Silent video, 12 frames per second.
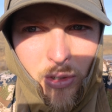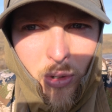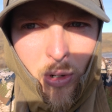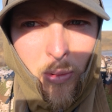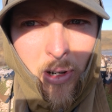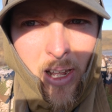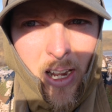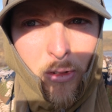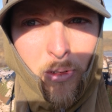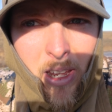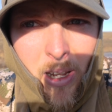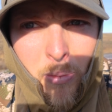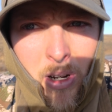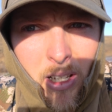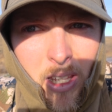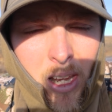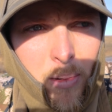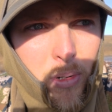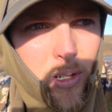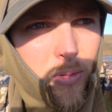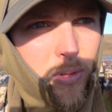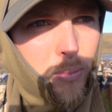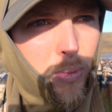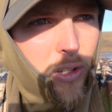shoot them or not. If I had them on camera and
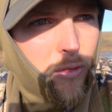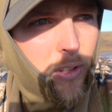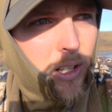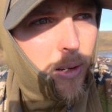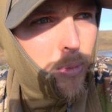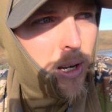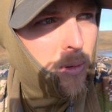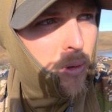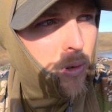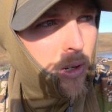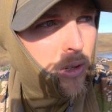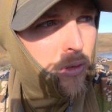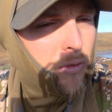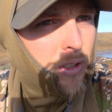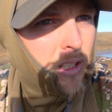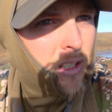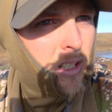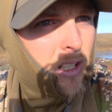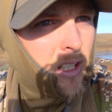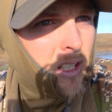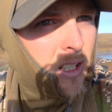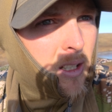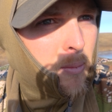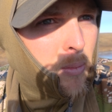it was perfect, I probably would have.
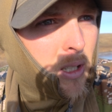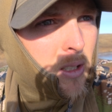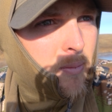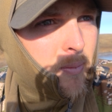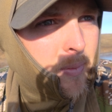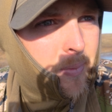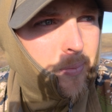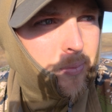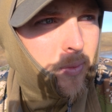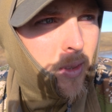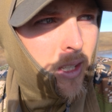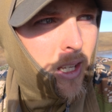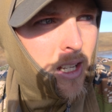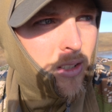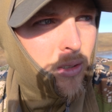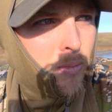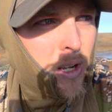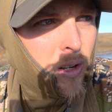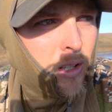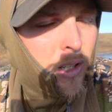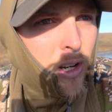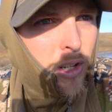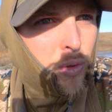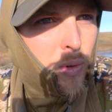But got to about
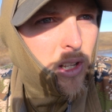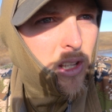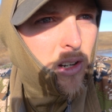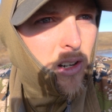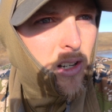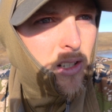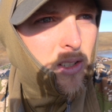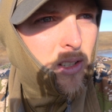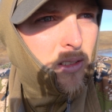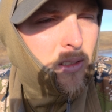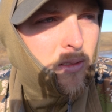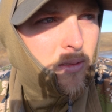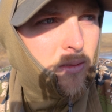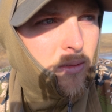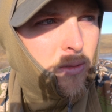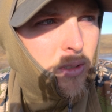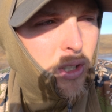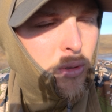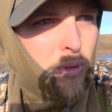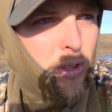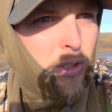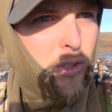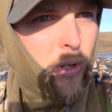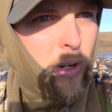120 yards, and just with
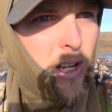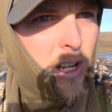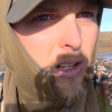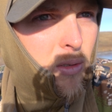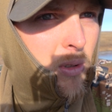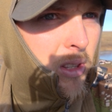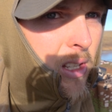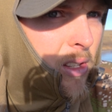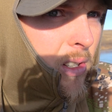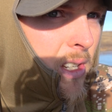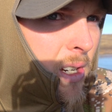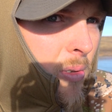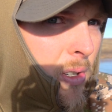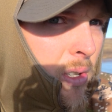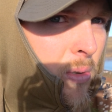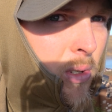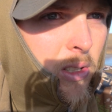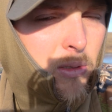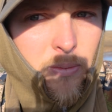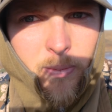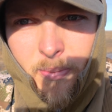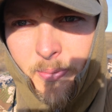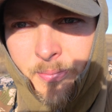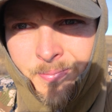the terrain and what the other deer were doing,
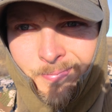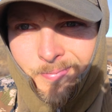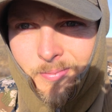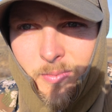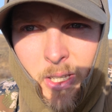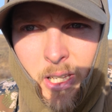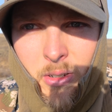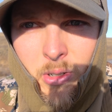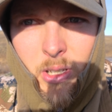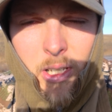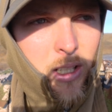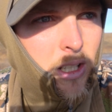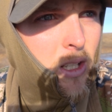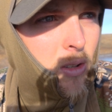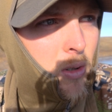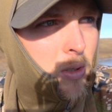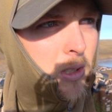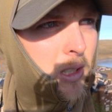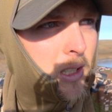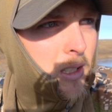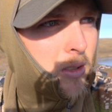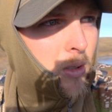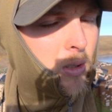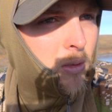I couldn't get any closer.
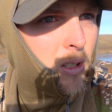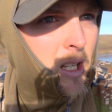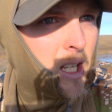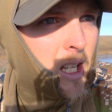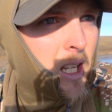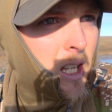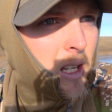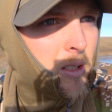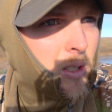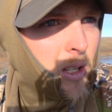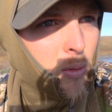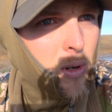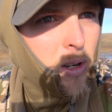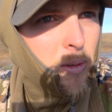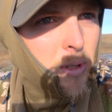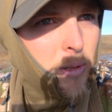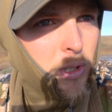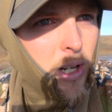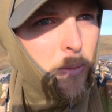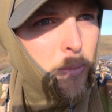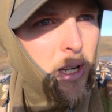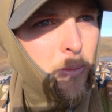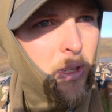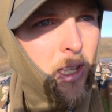So I was like, well, I'm going to try to
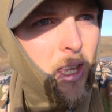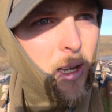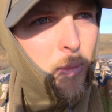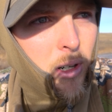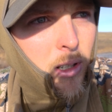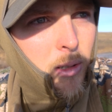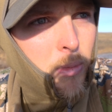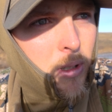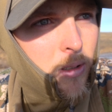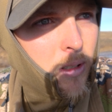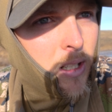pop the camera up, and